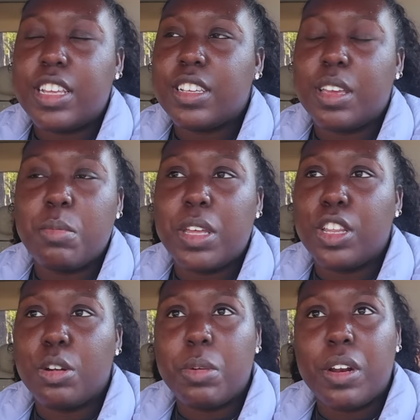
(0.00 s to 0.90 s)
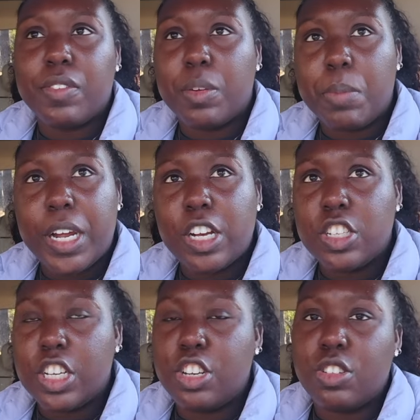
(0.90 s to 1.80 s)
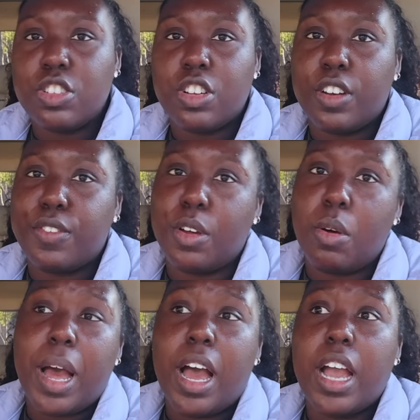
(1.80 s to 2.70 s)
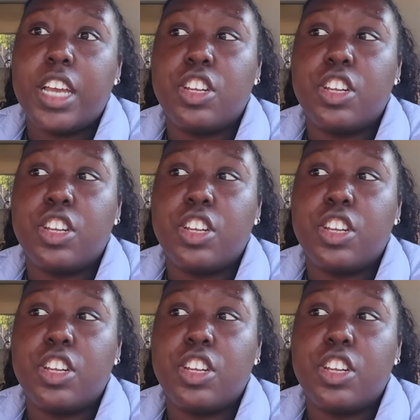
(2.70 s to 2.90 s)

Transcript: It can be a little bit of comparison. You can start to feel behind.